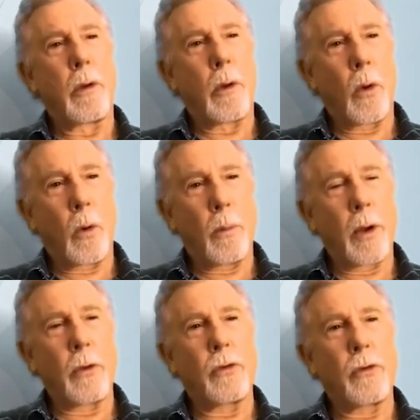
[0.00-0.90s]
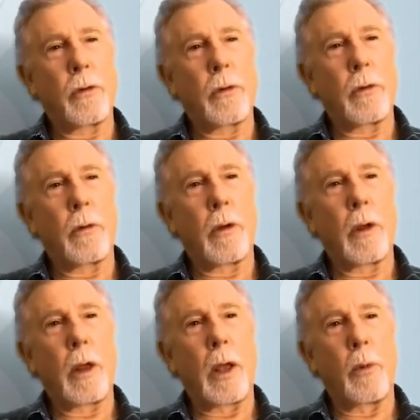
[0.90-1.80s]
almost,
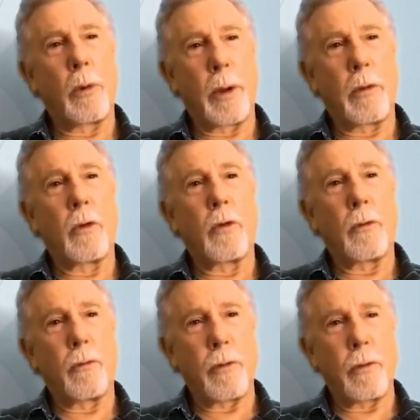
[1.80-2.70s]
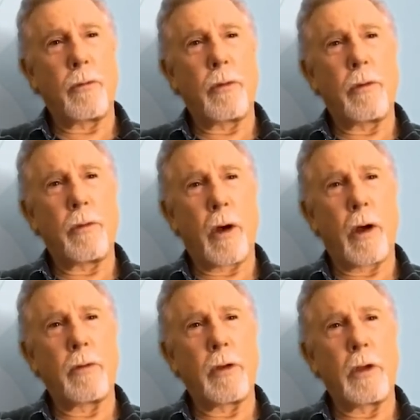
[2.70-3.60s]
it would have been
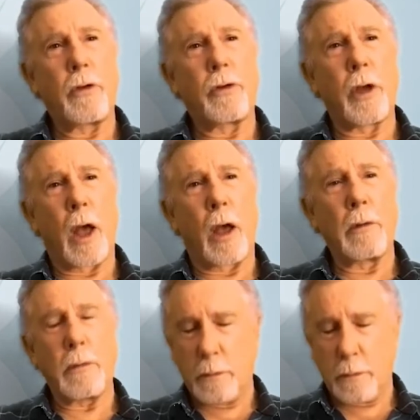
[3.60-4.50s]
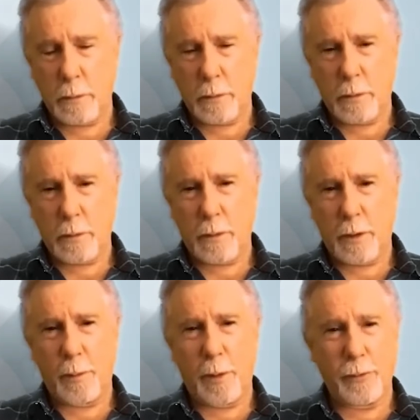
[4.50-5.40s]
55 years ago.
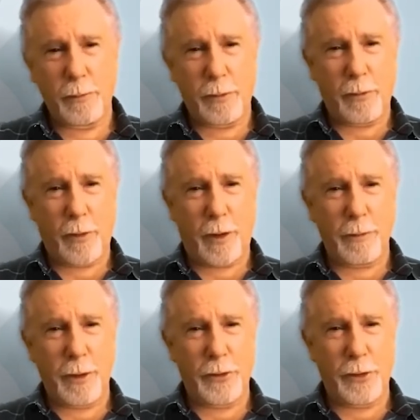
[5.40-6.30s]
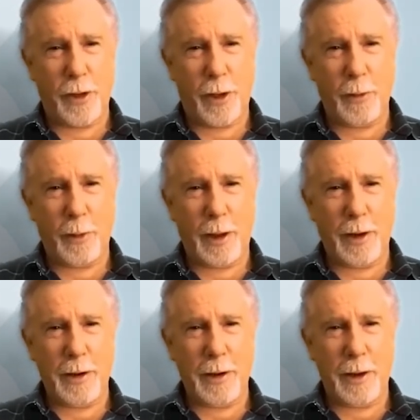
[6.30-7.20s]
Yeah, about 55 years ago.
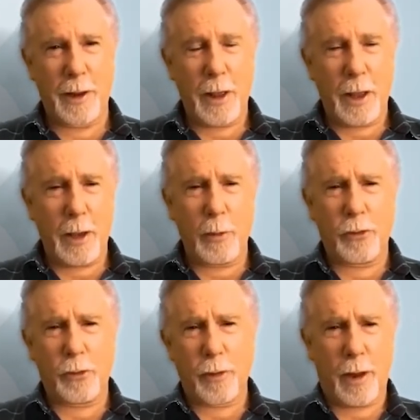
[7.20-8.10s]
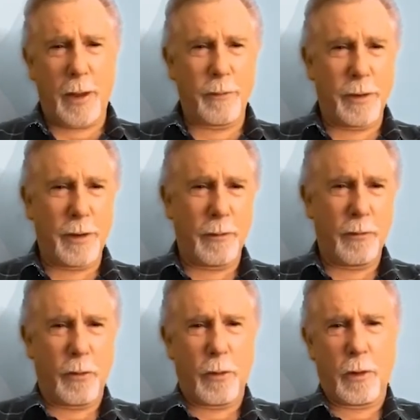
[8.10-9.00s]
And he was a great advocate
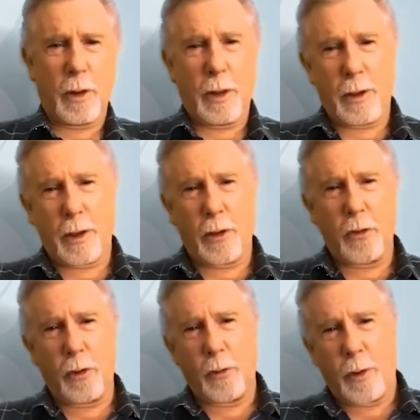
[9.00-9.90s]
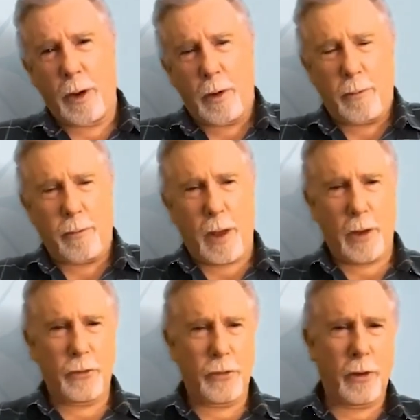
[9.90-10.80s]
for doing regular
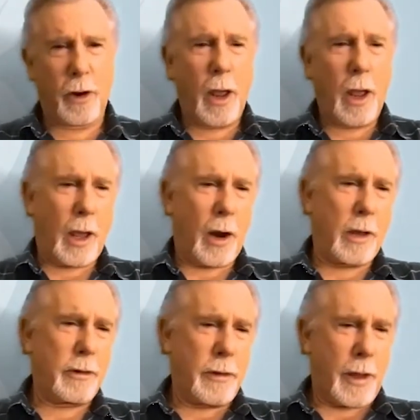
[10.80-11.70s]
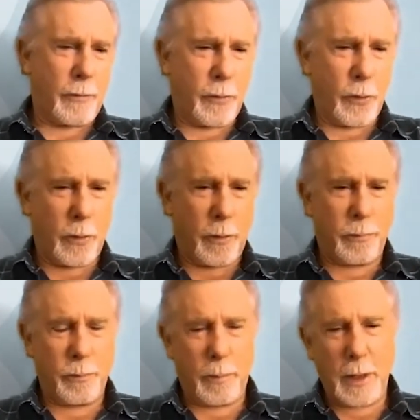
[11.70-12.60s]
fasts, and I did that for
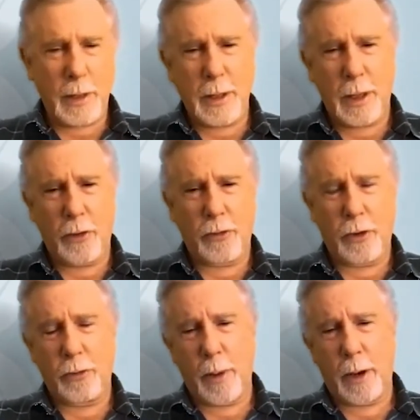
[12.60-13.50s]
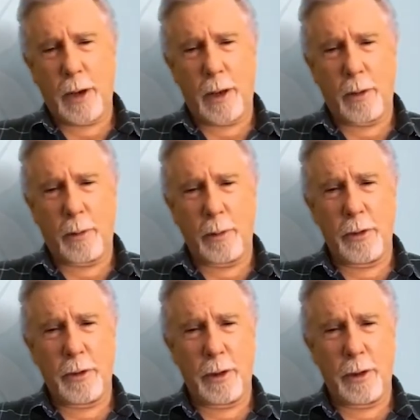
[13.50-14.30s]
many years. Each Monday, I would